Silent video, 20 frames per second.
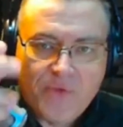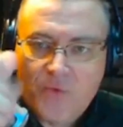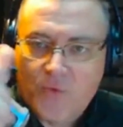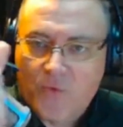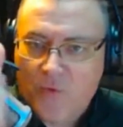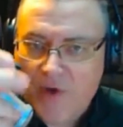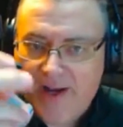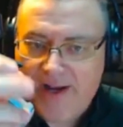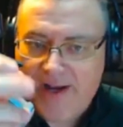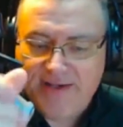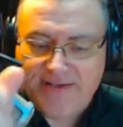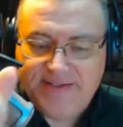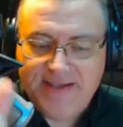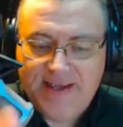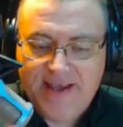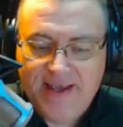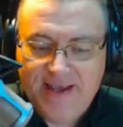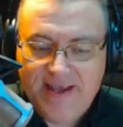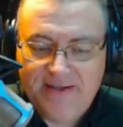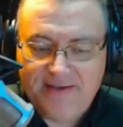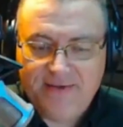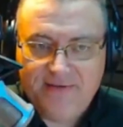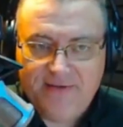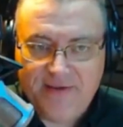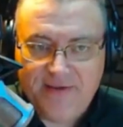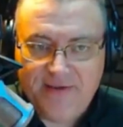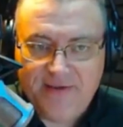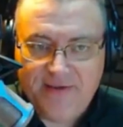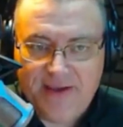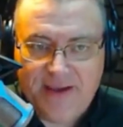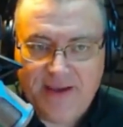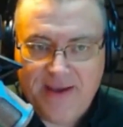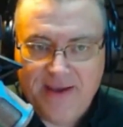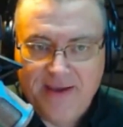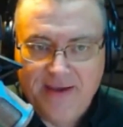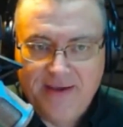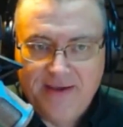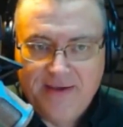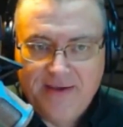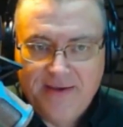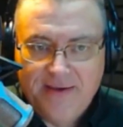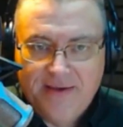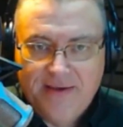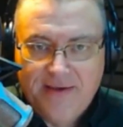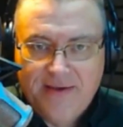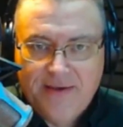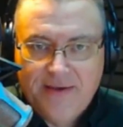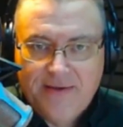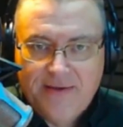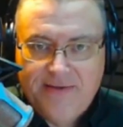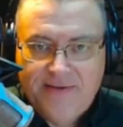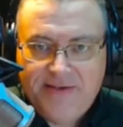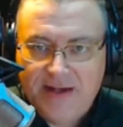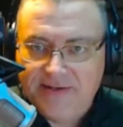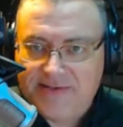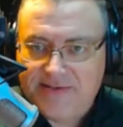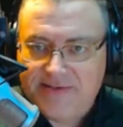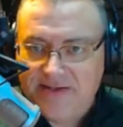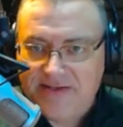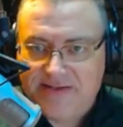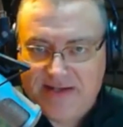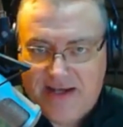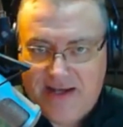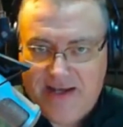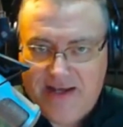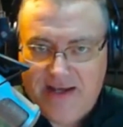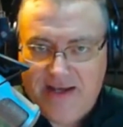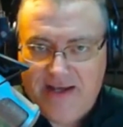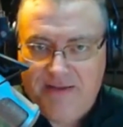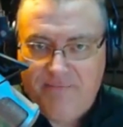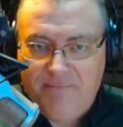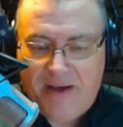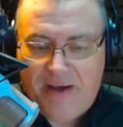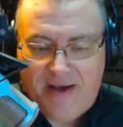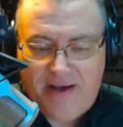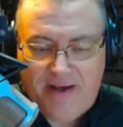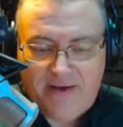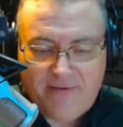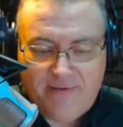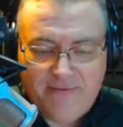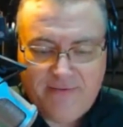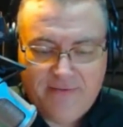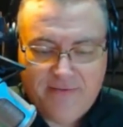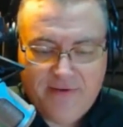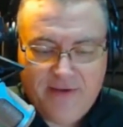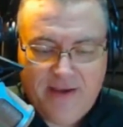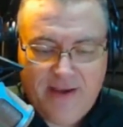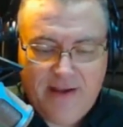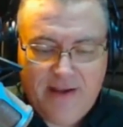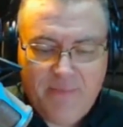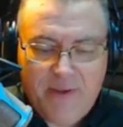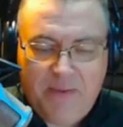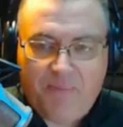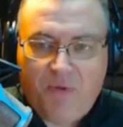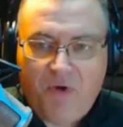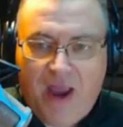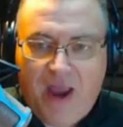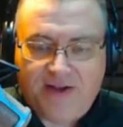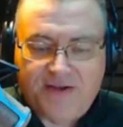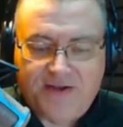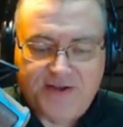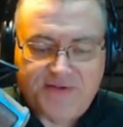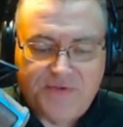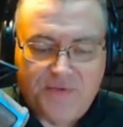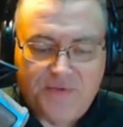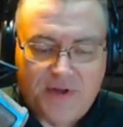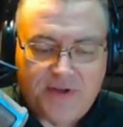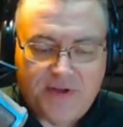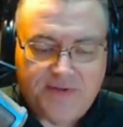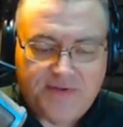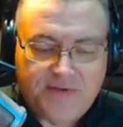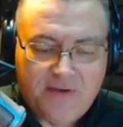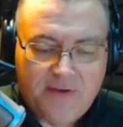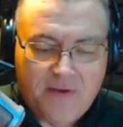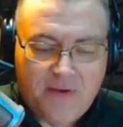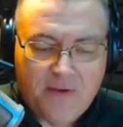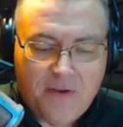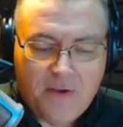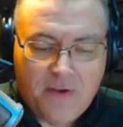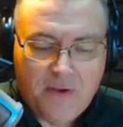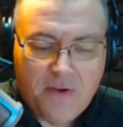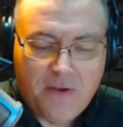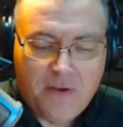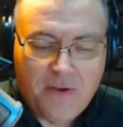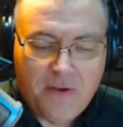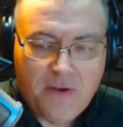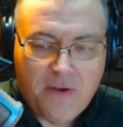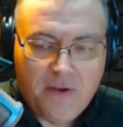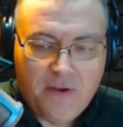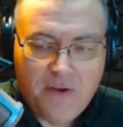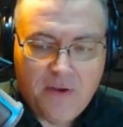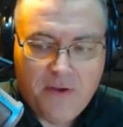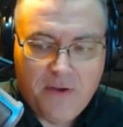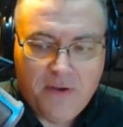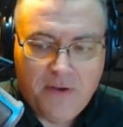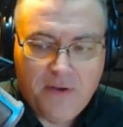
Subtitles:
ready to hit the dun-dun-dun button. Okay, let me practice once. Yeah.